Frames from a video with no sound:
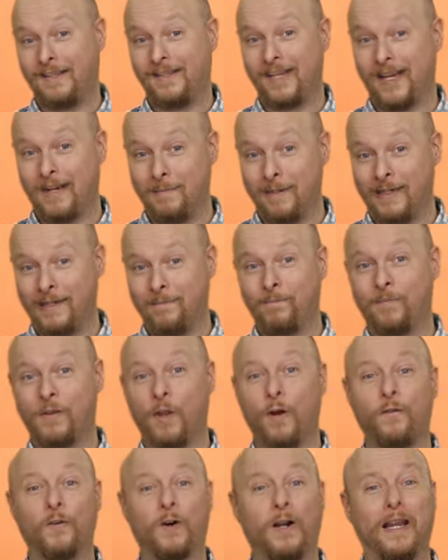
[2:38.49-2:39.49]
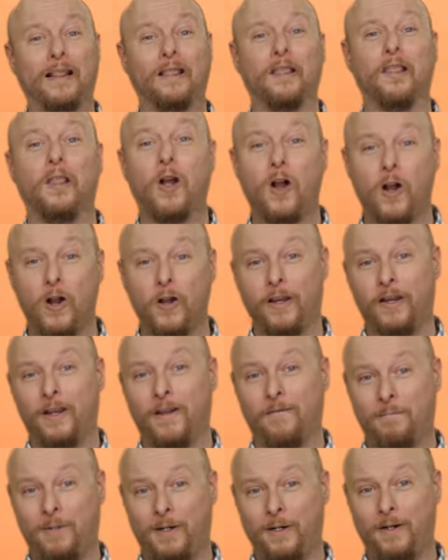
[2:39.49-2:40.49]
sediment, over a long
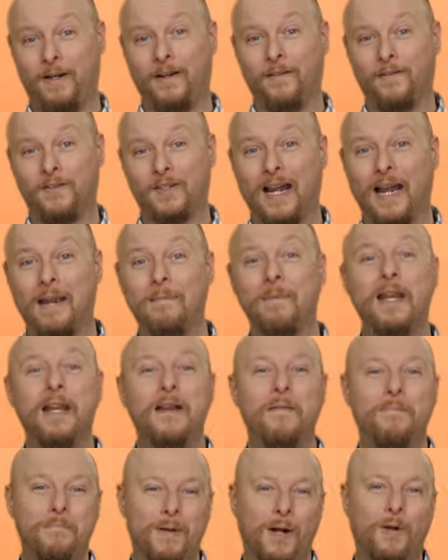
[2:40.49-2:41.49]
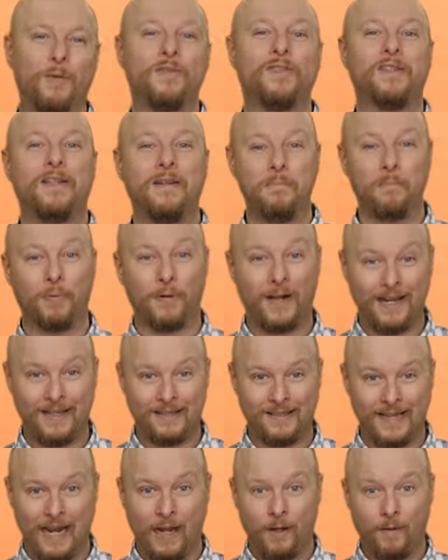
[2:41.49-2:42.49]
enough period of time, bones can break
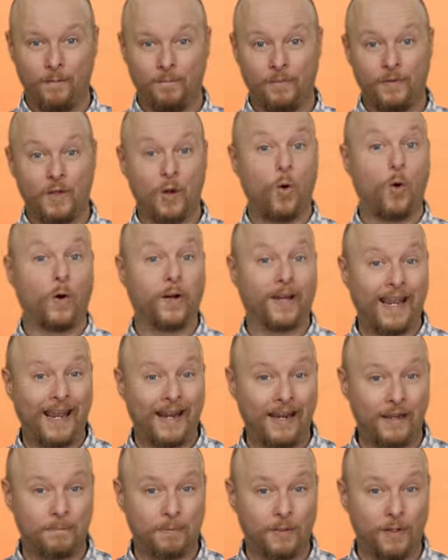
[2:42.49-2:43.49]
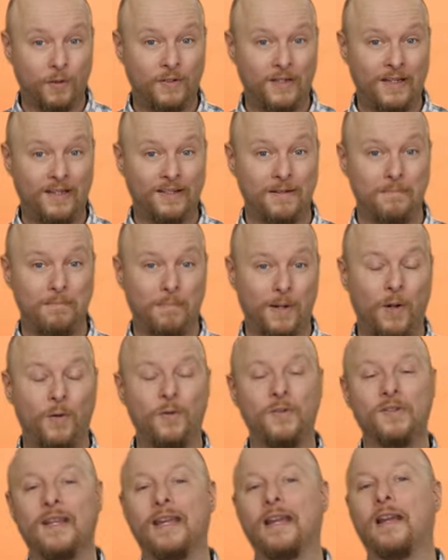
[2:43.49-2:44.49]
down. The organic proteins in
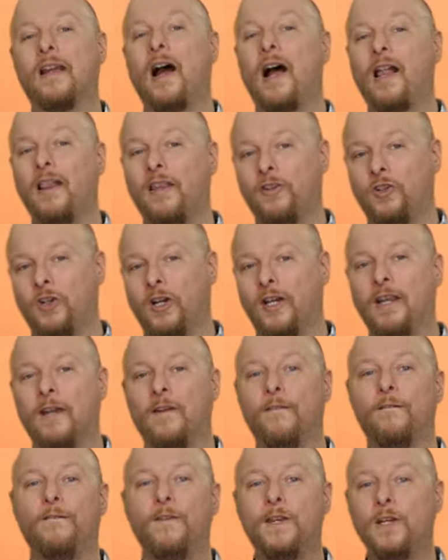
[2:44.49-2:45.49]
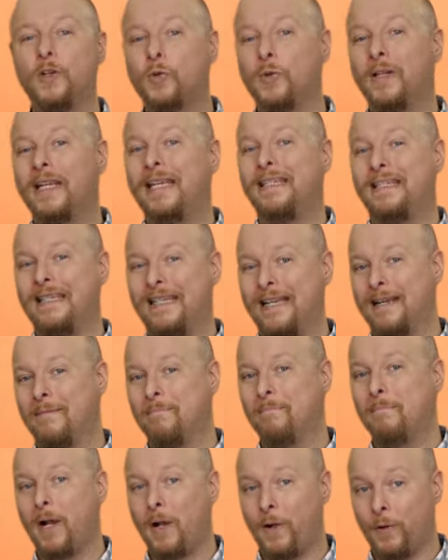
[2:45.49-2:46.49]
bones, like collagen, eventually
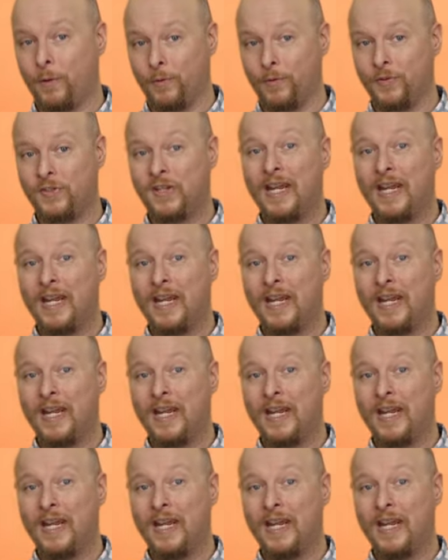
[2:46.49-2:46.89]
decompose,